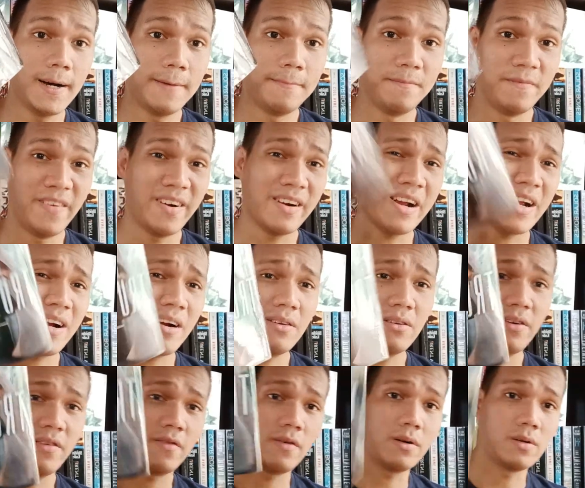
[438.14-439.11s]
Very
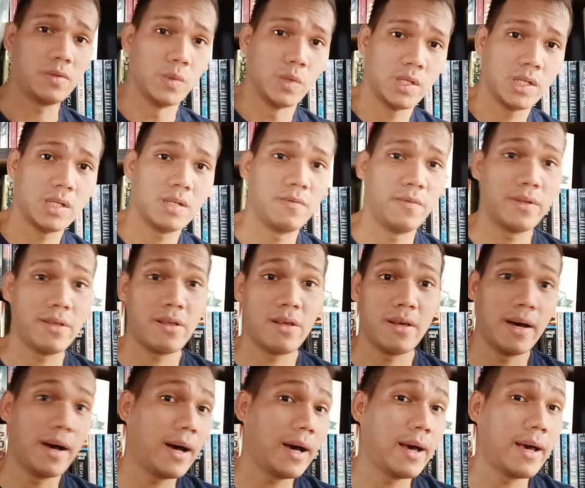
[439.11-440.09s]
character focused, which
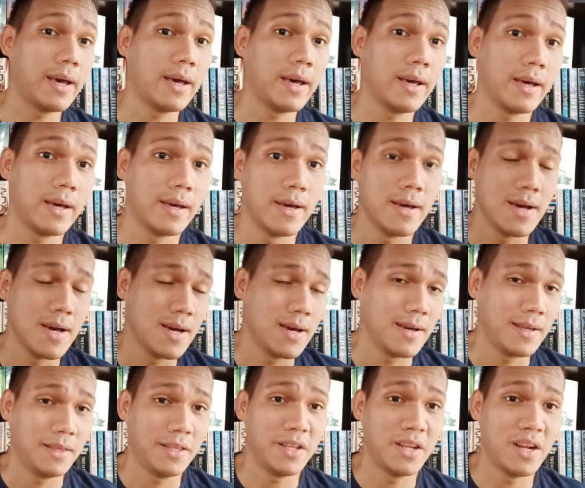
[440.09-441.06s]
I
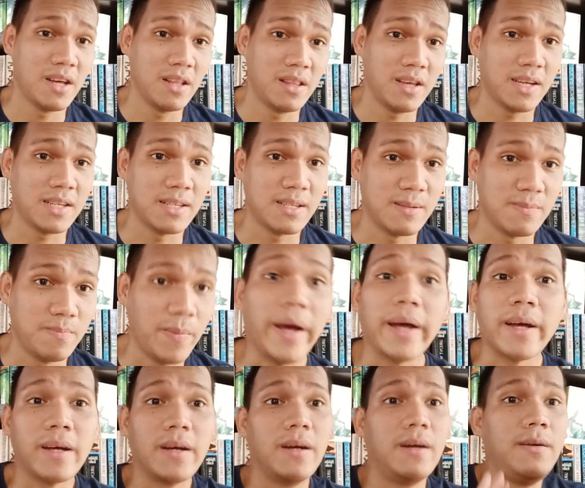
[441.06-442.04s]
did not
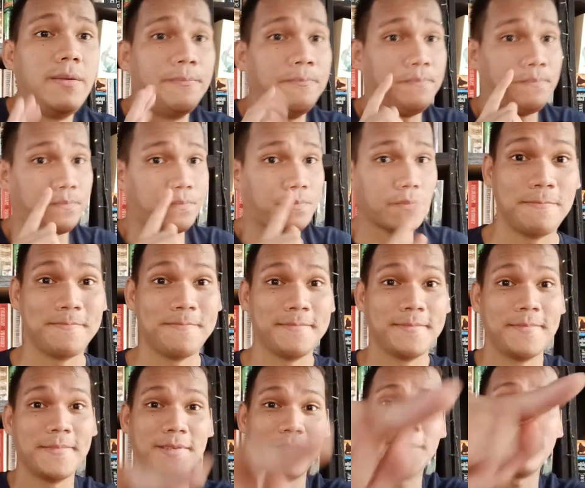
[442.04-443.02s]
expect.
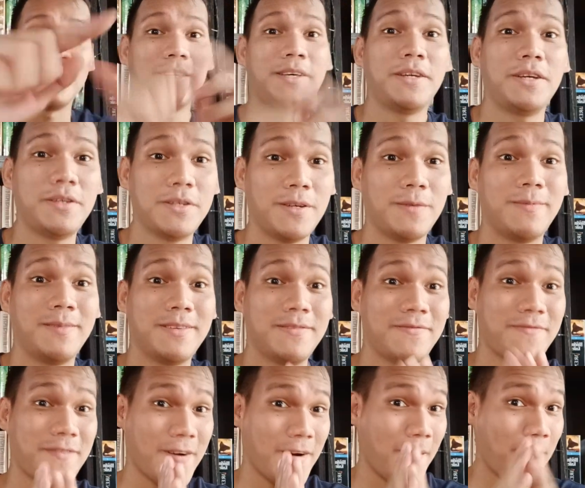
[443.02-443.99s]
So thank you so much for